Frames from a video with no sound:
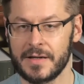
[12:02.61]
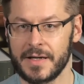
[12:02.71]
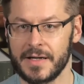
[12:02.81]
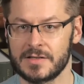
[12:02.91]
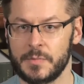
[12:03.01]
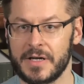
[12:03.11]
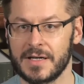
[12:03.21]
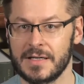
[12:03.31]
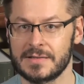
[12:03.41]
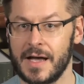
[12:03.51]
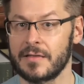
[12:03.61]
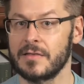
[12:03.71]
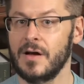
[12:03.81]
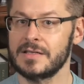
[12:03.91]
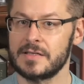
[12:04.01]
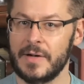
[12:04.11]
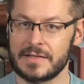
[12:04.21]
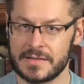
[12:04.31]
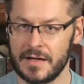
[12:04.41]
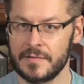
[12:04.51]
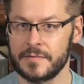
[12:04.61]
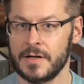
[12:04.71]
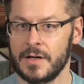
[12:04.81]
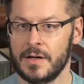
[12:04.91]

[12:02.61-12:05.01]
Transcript: it's because I thought to myself,